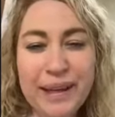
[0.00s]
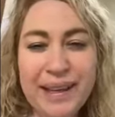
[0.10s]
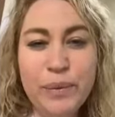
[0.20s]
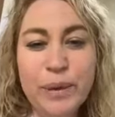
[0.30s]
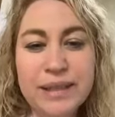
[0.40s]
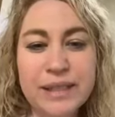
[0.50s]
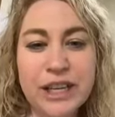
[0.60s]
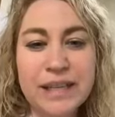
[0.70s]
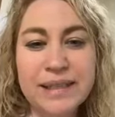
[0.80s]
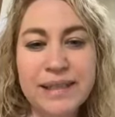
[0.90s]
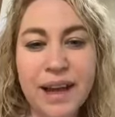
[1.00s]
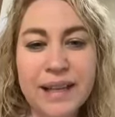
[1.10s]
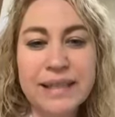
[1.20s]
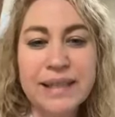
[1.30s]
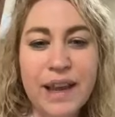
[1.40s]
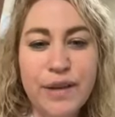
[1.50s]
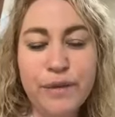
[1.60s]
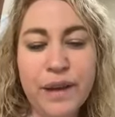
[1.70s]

He was just not safe,